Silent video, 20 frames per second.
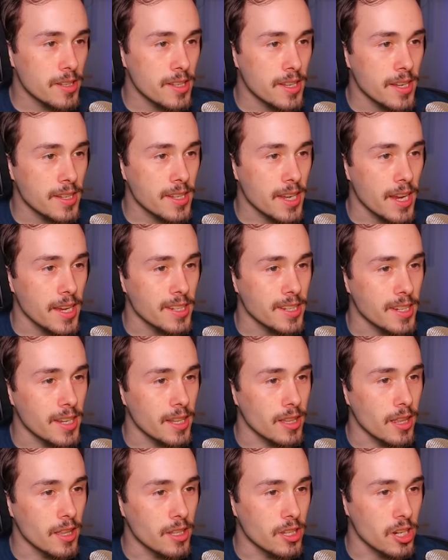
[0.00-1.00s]
since I did
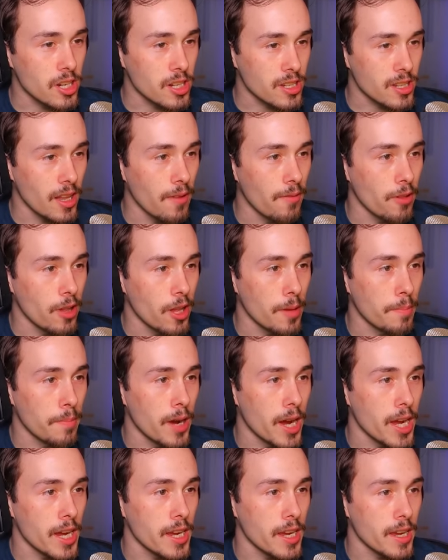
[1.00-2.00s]
just level up
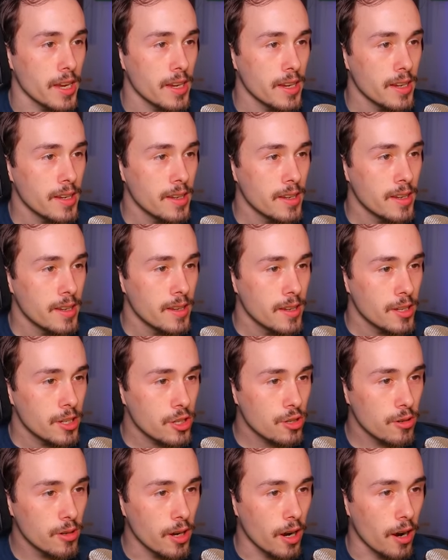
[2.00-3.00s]
my
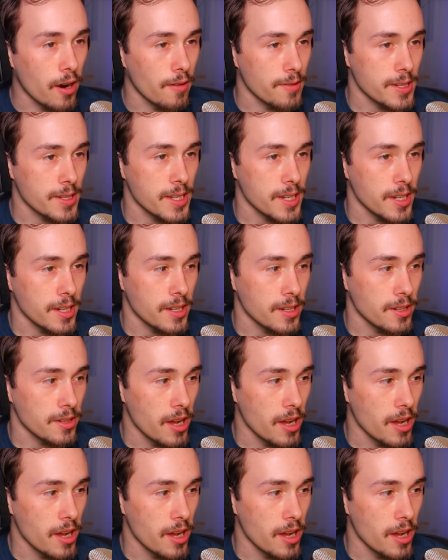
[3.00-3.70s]
tree harvesting, you